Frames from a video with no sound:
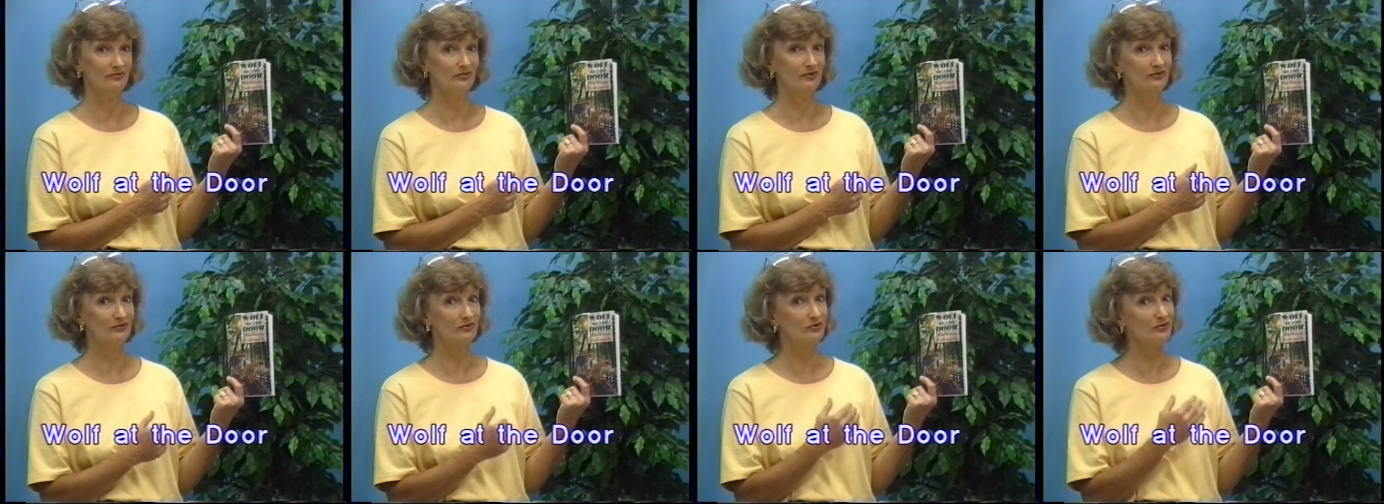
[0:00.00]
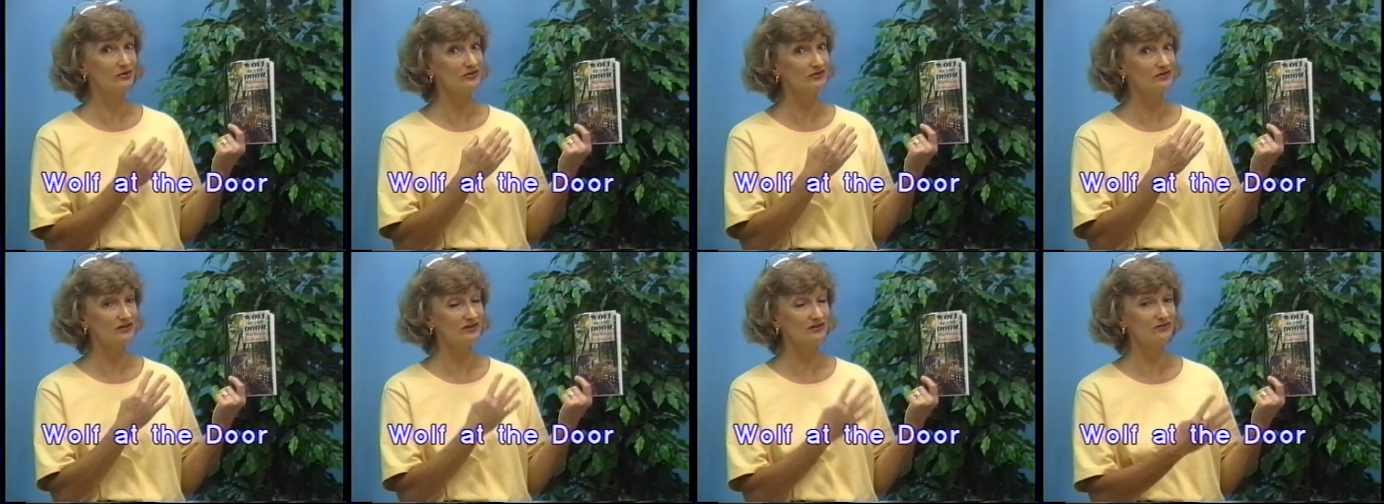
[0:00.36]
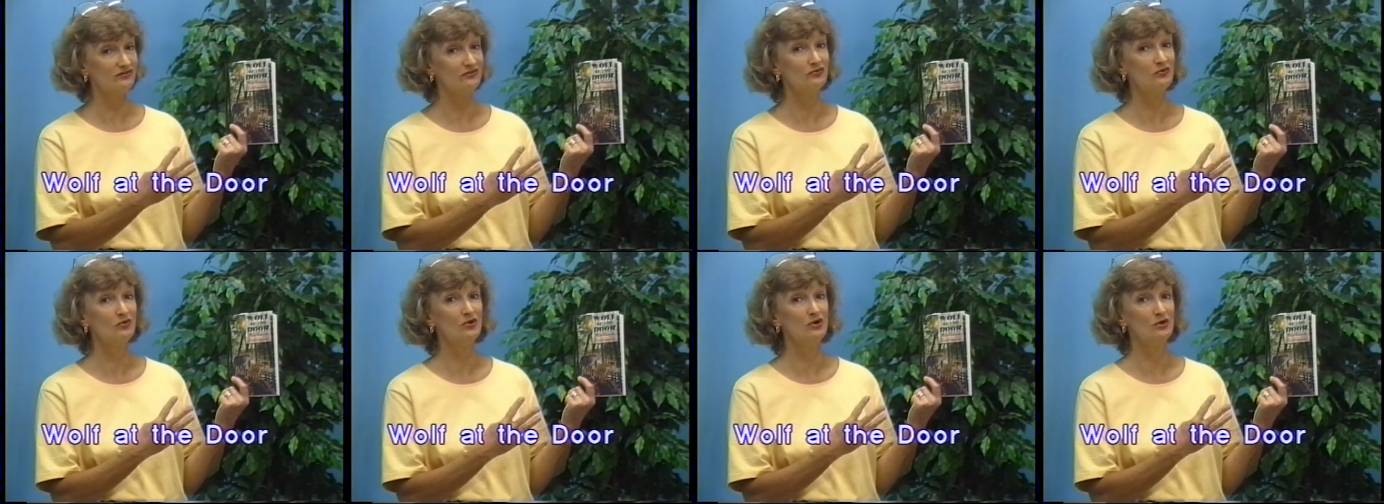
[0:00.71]
Well, of course, these
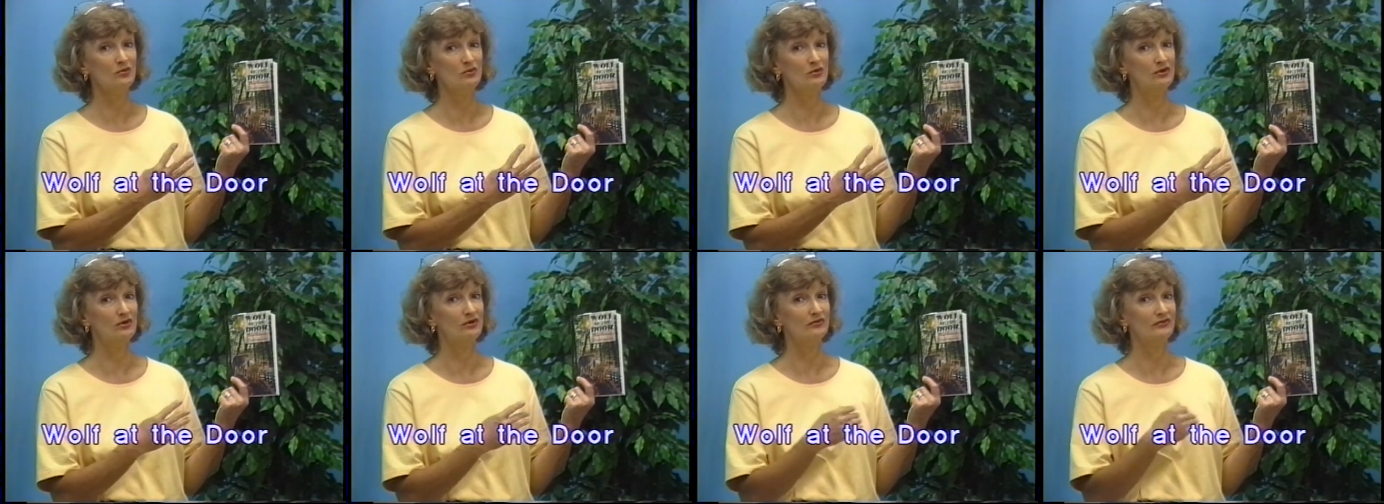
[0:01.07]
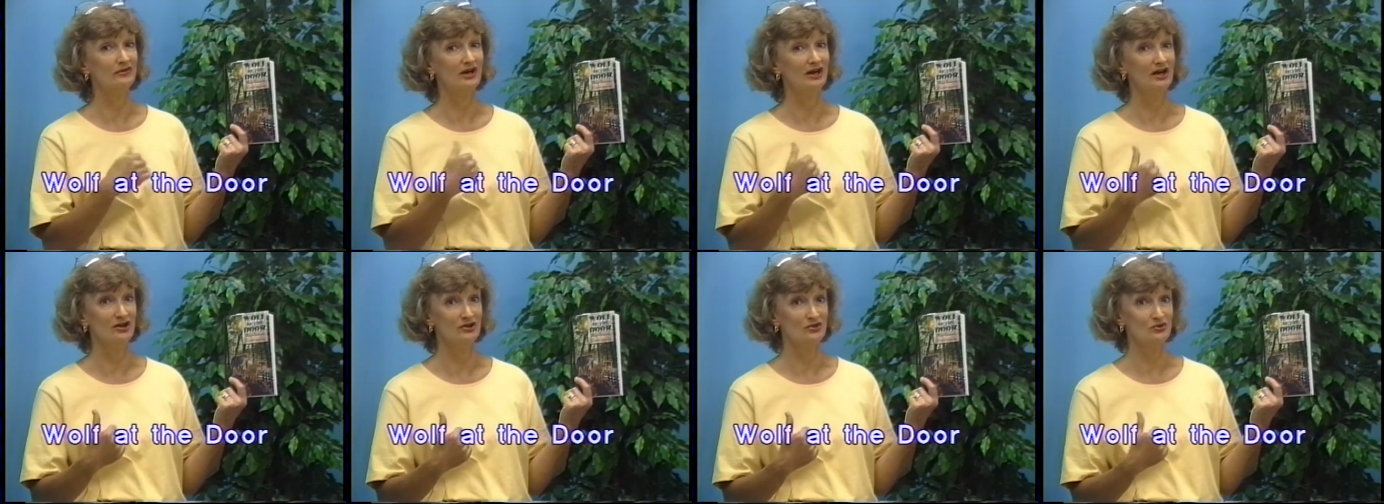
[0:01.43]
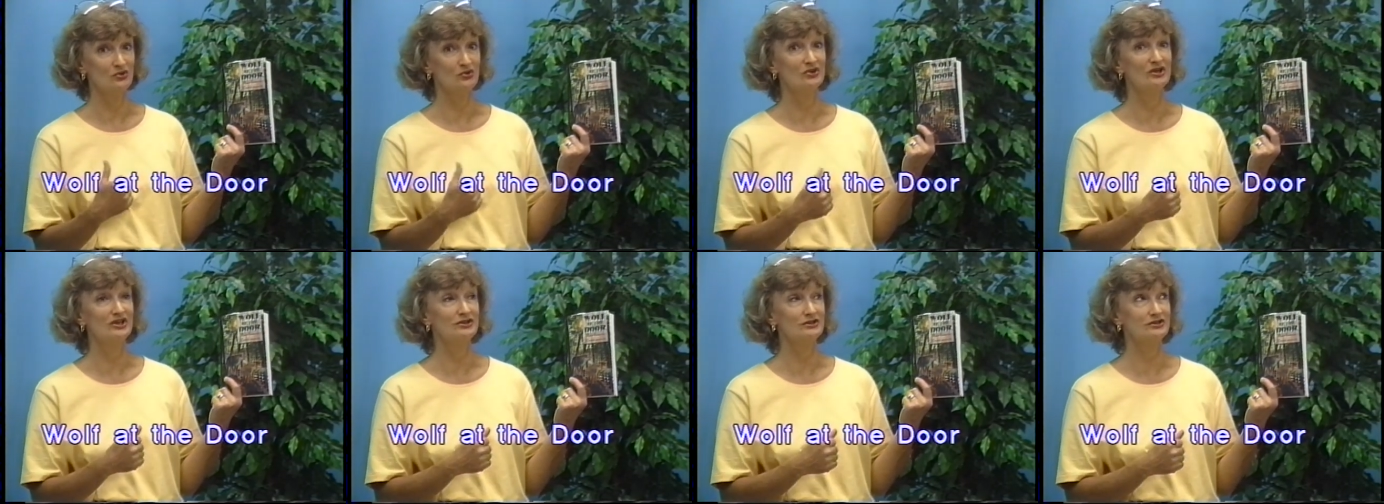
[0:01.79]
four wolves aren't
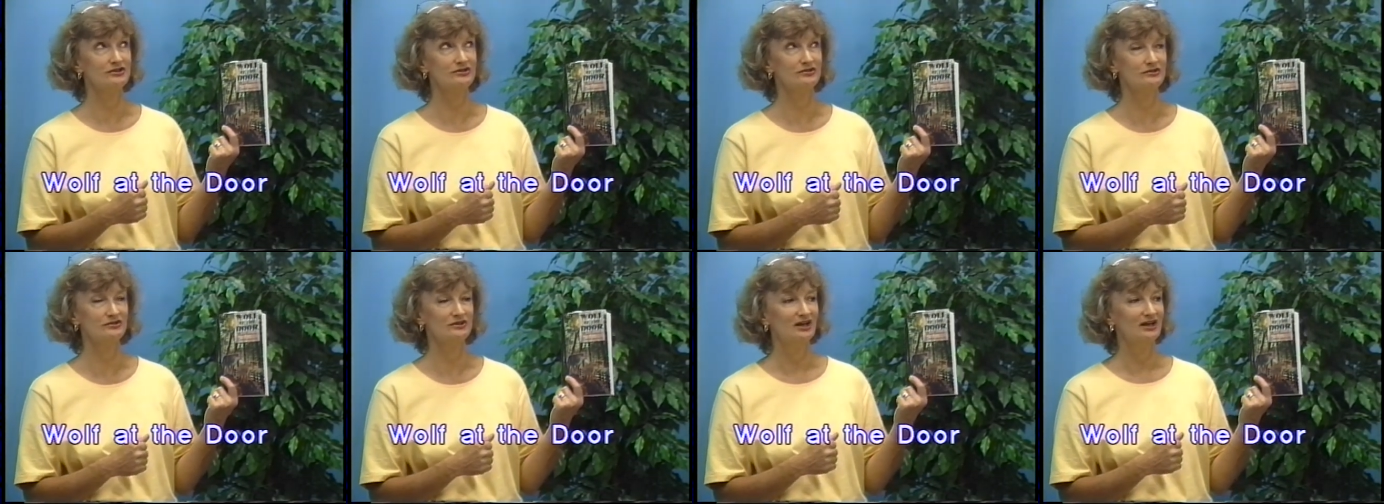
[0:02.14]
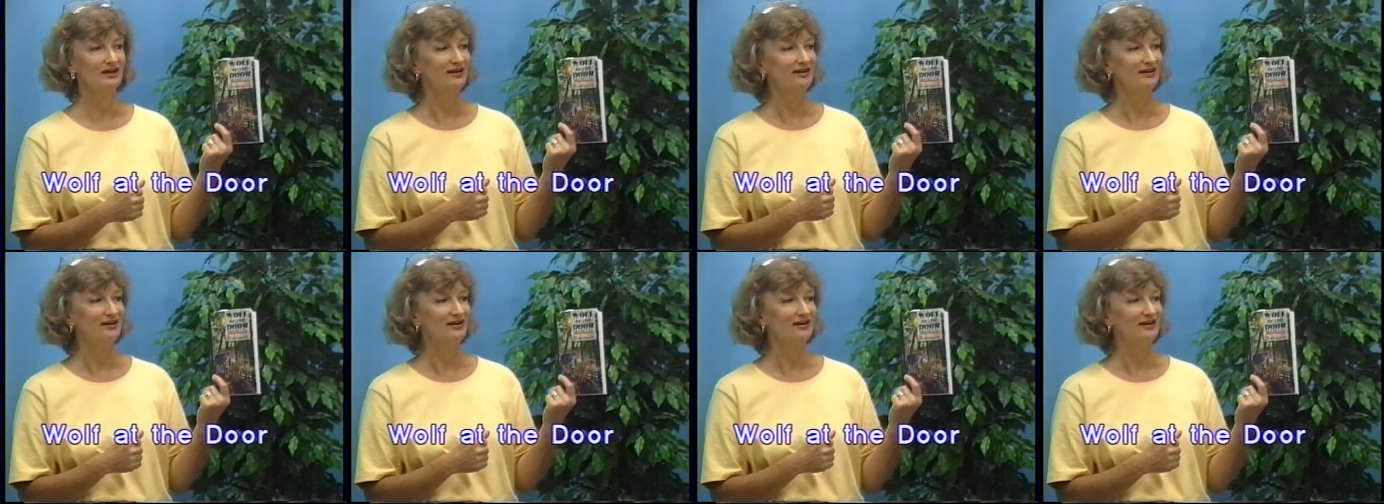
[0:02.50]
going to